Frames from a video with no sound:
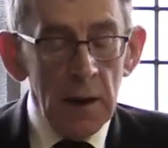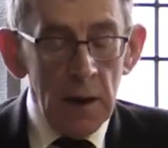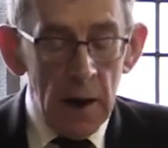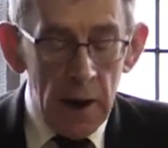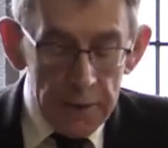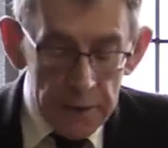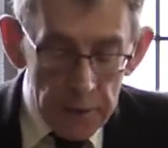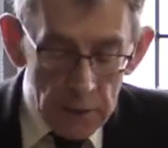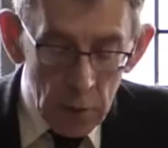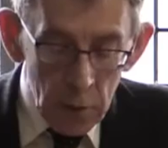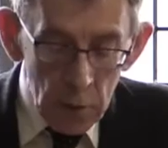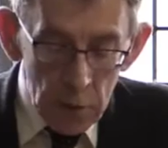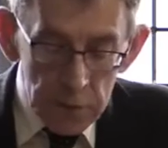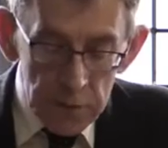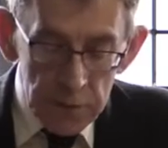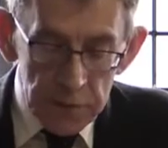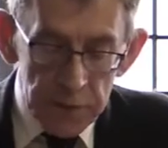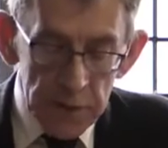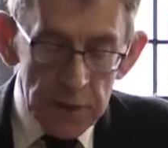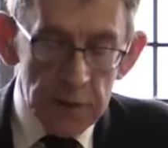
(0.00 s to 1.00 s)
And the
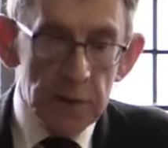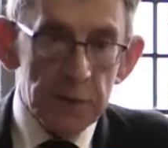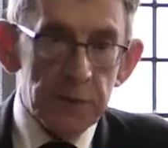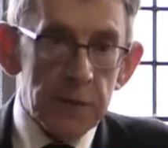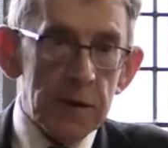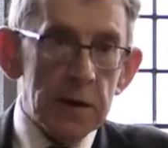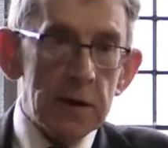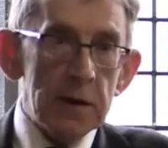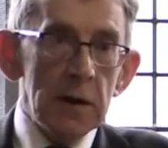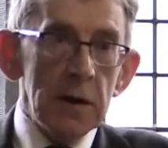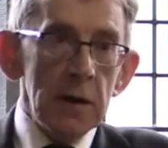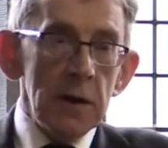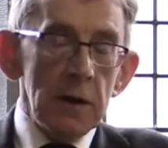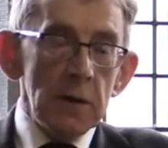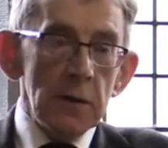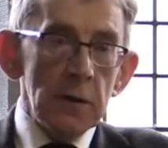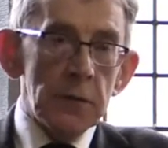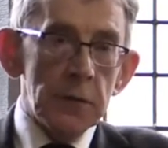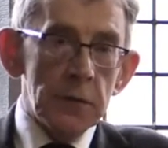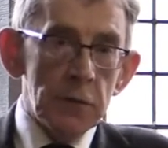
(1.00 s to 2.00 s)
courts effectively,
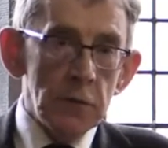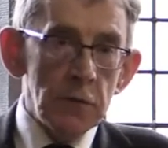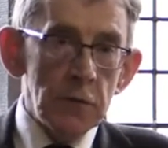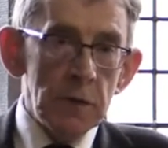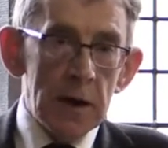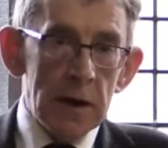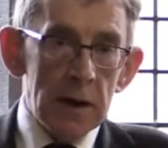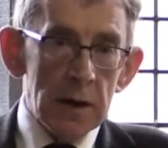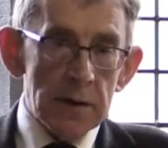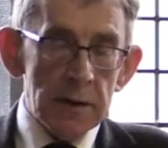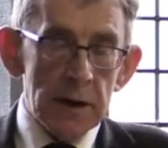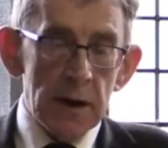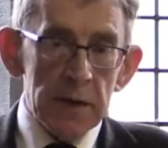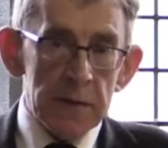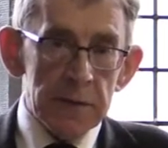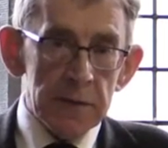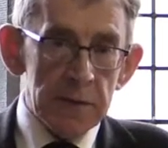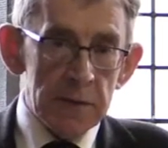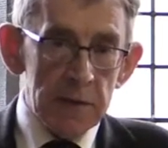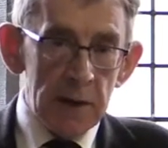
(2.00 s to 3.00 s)
through
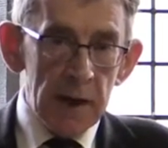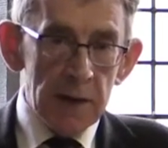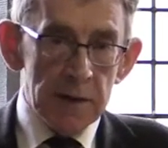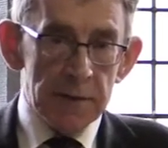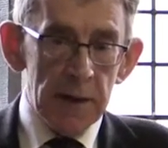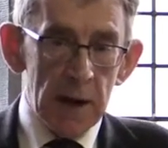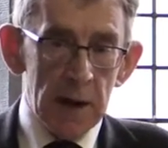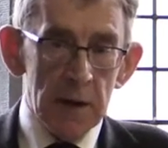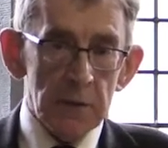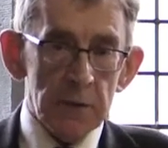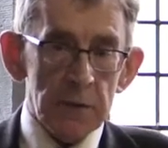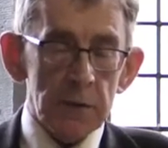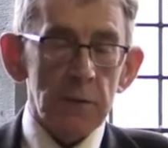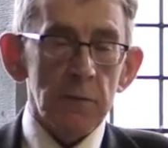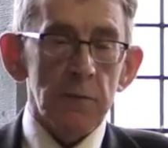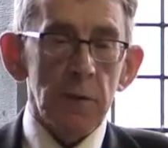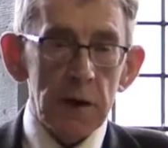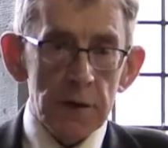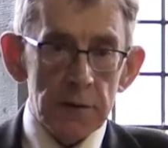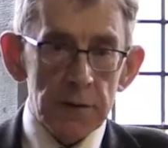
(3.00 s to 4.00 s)
cases like that,
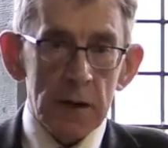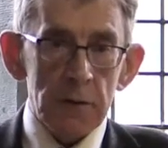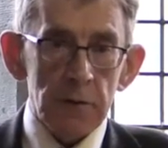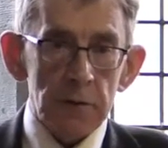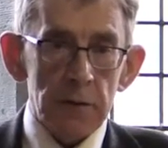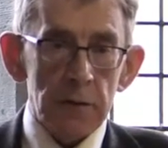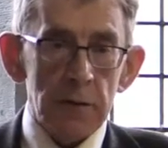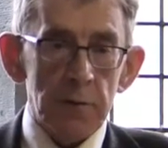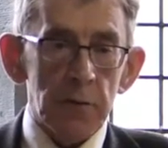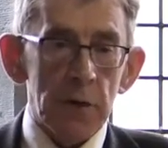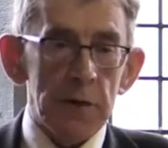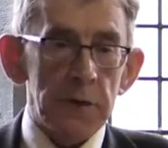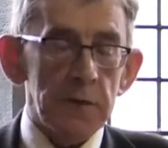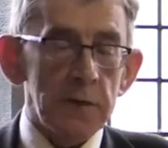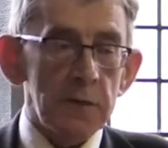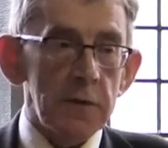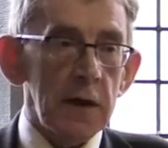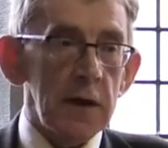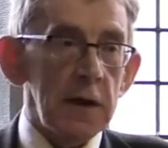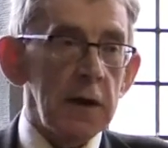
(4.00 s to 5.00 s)
right down to the
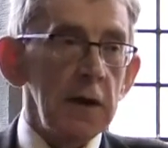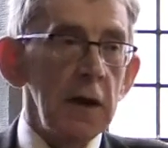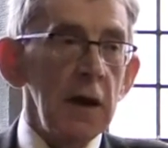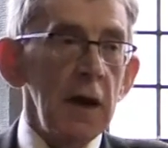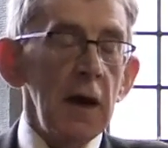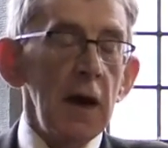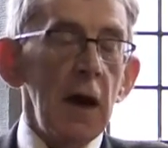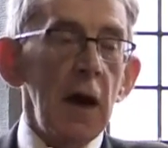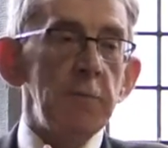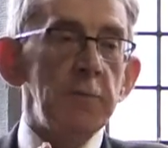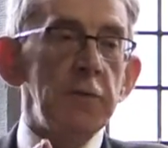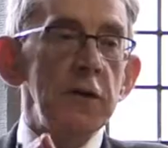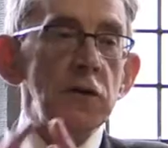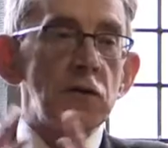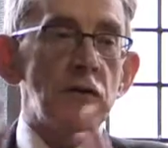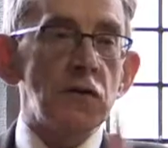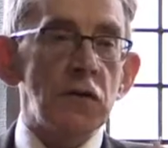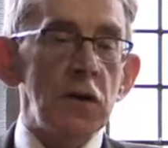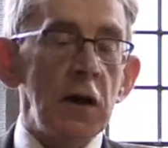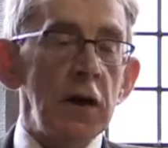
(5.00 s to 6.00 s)
present day, have been
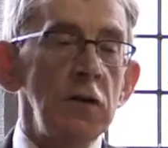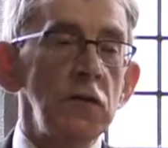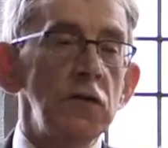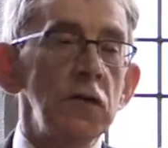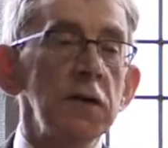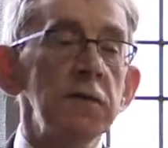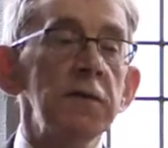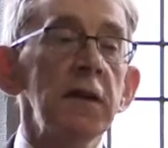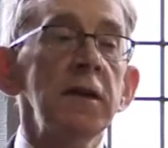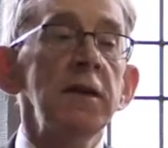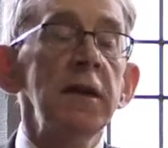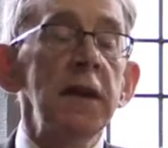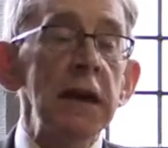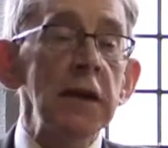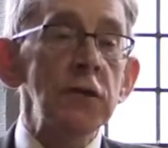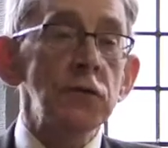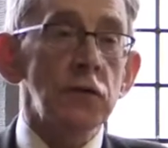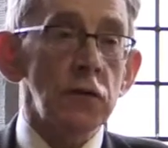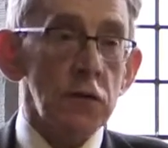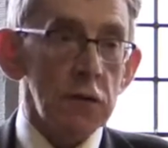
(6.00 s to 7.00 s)
changing the
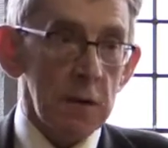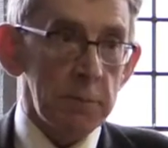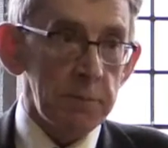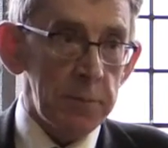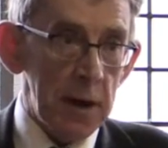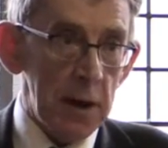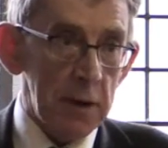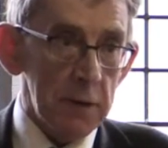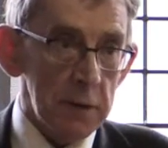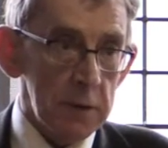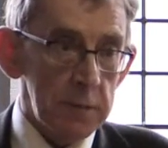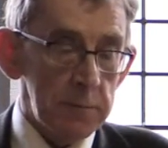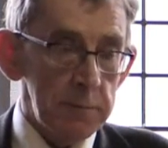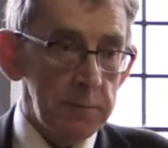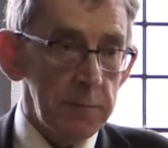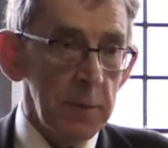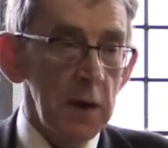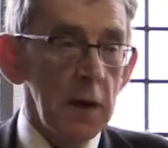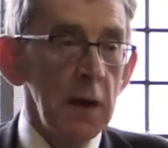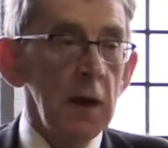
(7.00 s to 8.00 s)
nature of power.
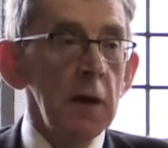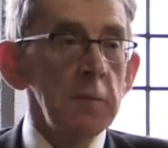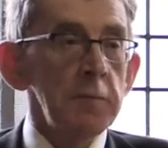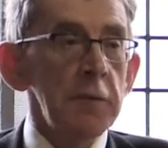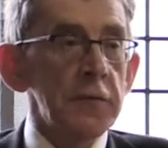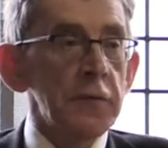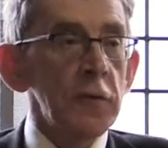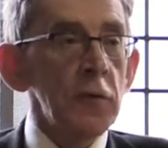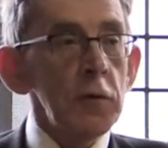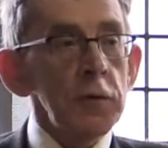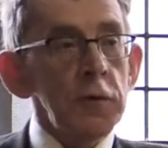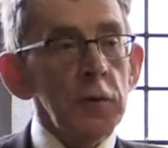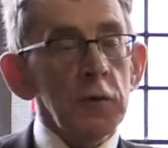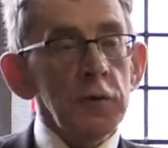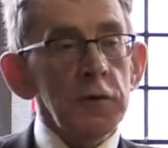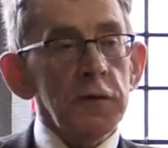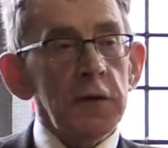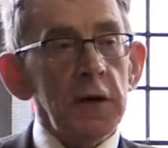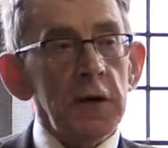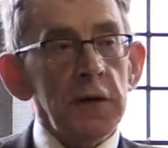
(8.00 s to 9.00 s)
Before
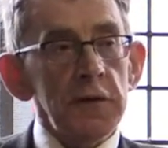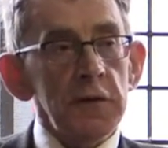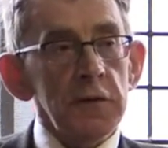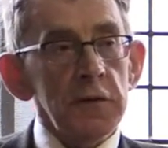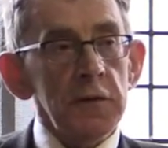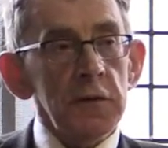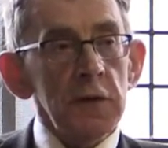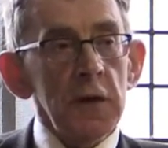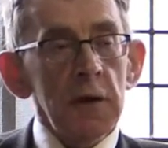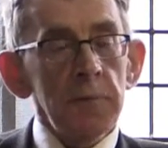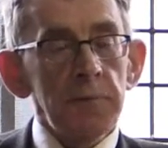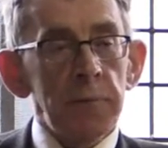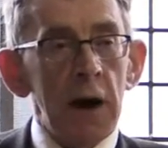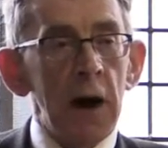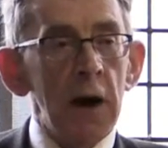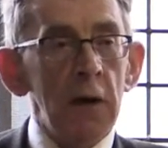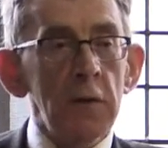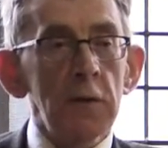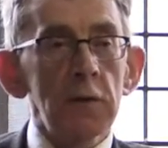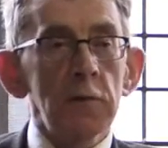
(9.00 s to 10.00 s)
those cases,
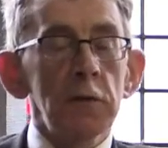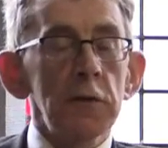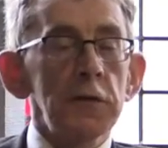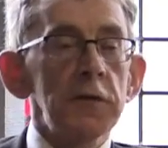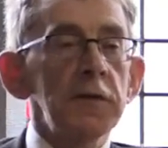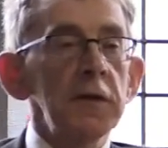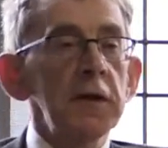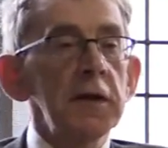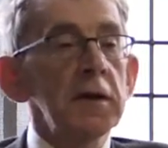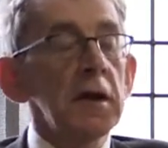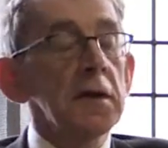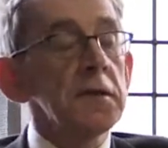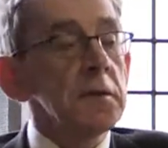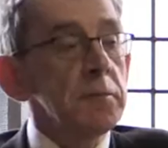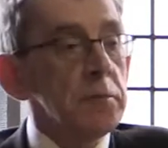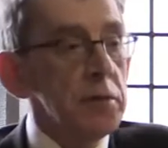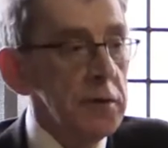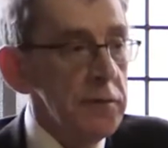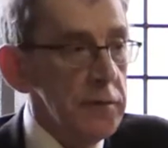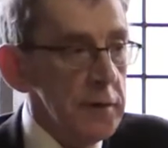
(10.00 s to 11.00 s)
power was seen as a
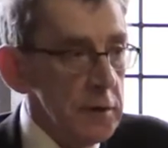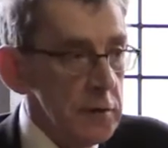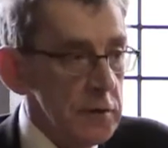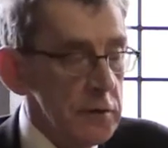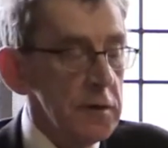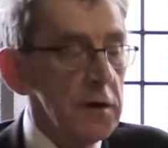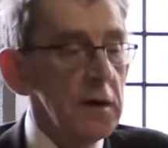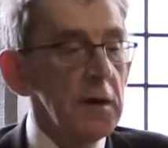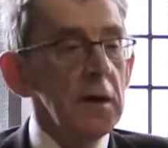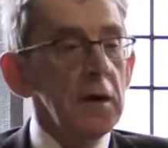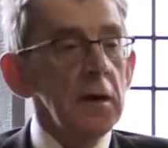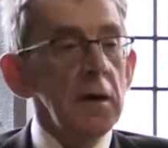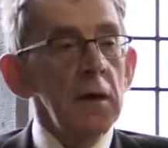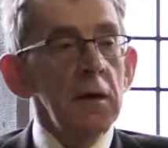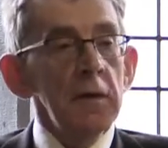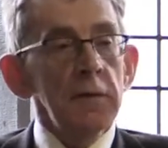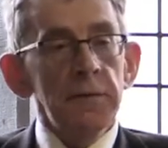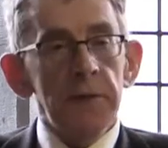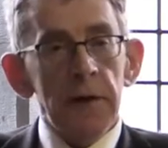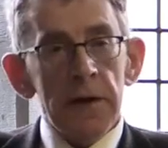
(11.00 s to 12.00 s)
privilege.
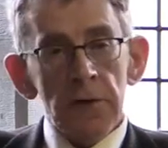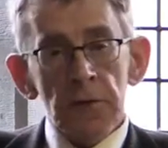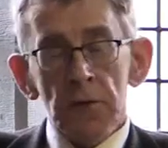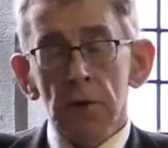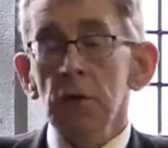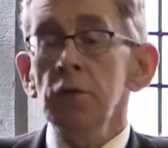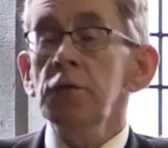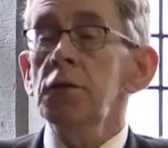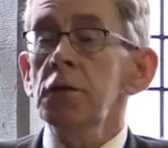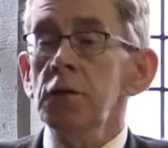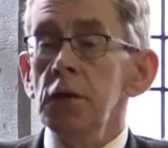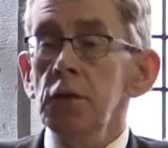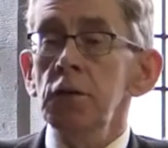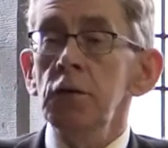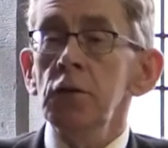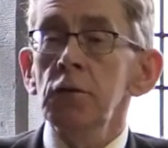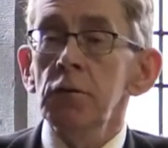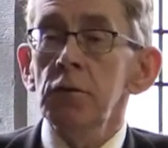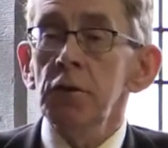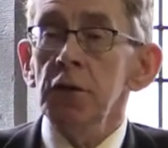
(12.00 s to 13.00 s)
They turned it
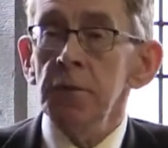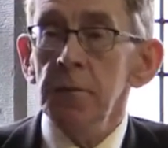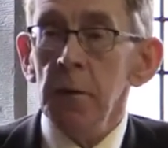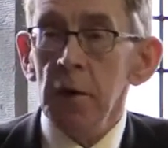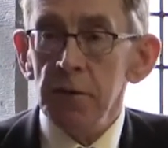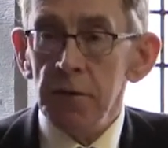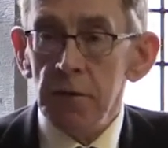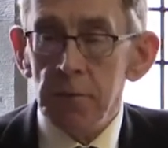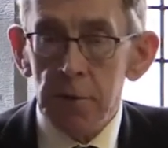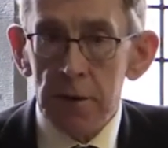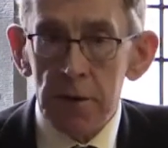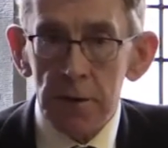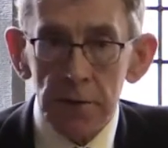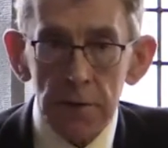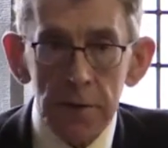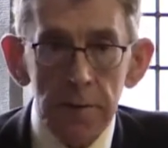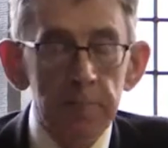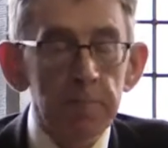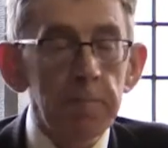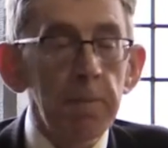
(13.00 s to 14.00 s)
into a
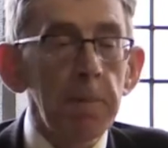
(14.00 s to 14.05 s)
responsibility.